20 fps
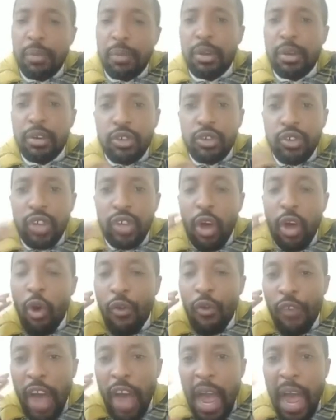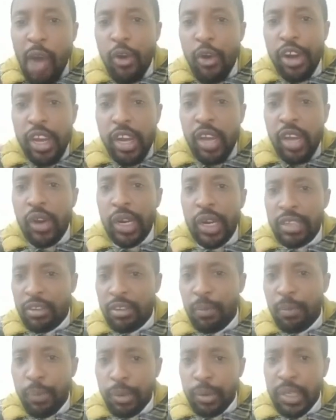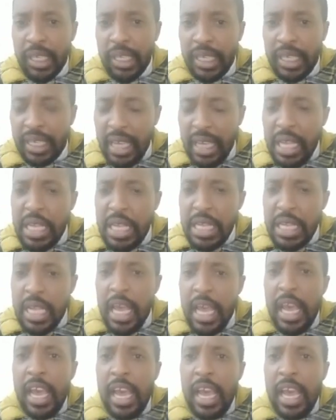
because of how rigorous the process is,